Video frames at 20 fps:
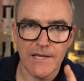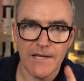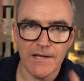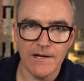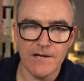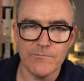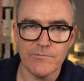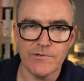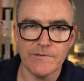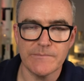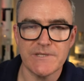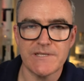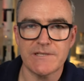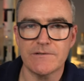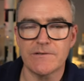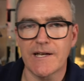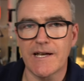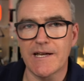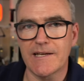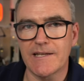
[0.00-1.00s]
Can't promise it
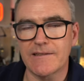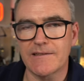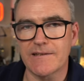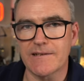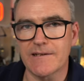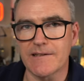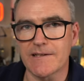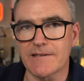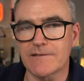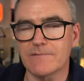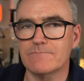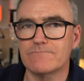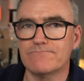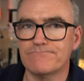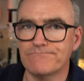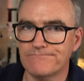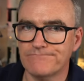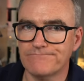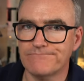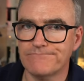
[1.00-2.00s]
will get any thinner, though.
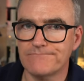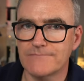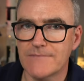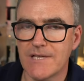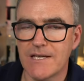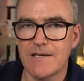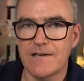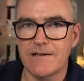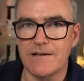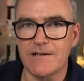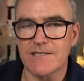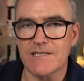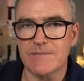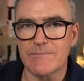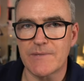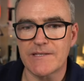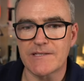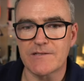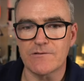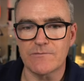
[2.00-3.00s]
I
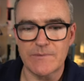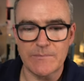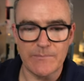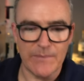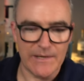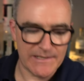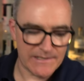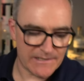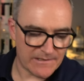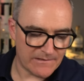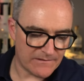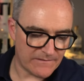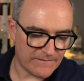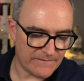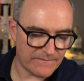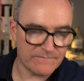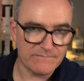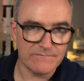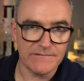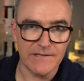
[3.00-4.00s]
suspect it will be based
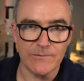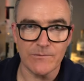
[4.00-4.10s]
off